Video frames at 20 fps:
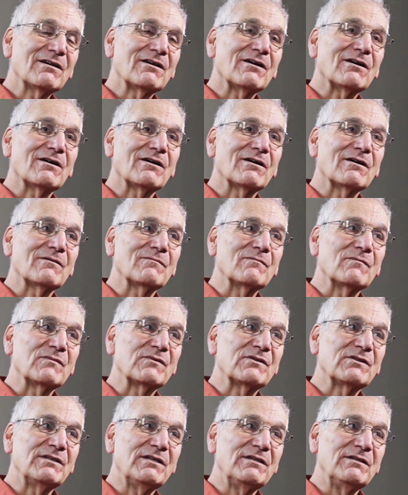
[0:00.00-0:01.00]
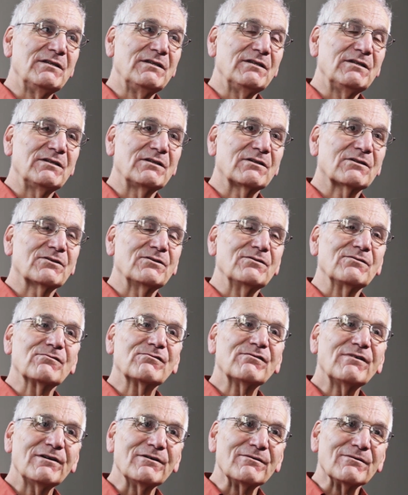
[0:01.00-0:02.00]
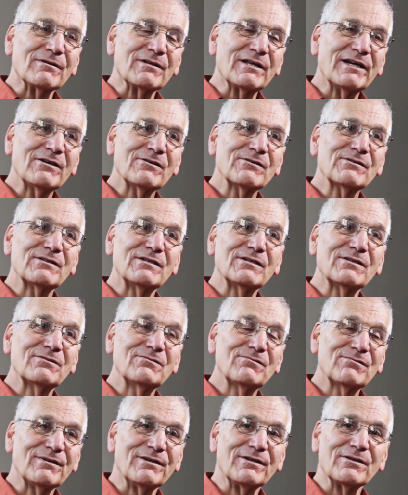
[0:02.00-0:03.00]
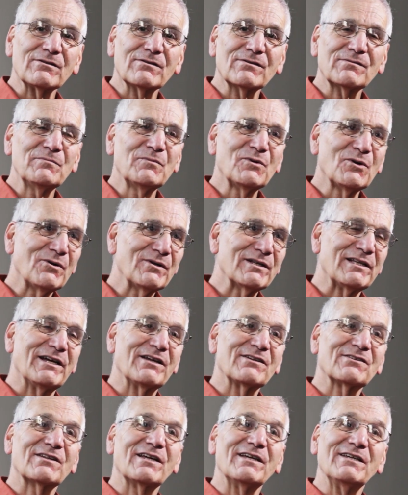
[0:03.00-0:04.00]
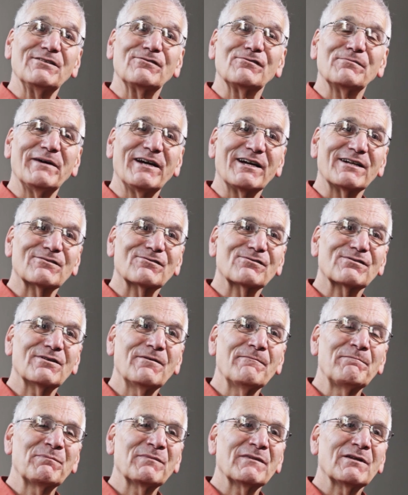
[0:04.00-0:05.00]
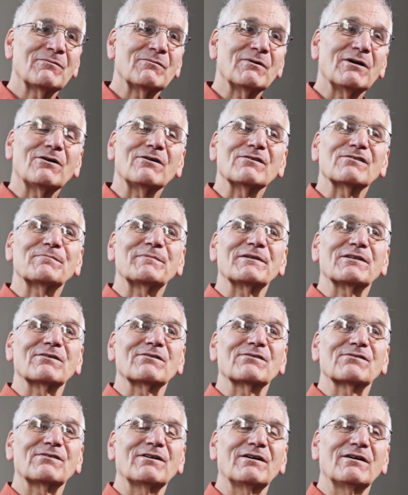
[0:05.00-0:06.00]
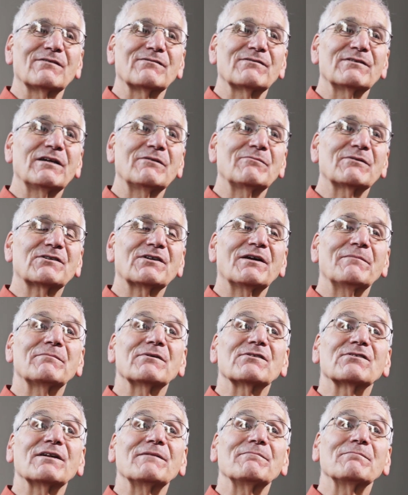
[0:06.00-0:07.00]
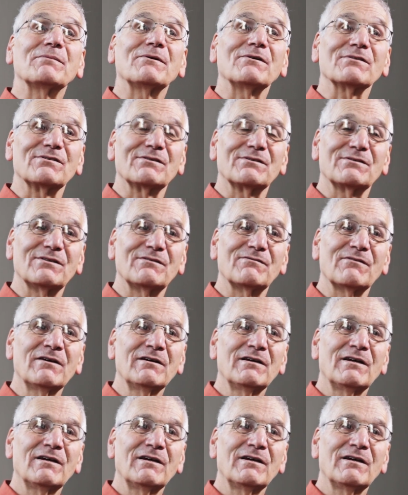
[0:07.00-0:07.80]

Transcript: The control, healthy controls, more or less age-matched, were hospital staff, and they were 10% positive.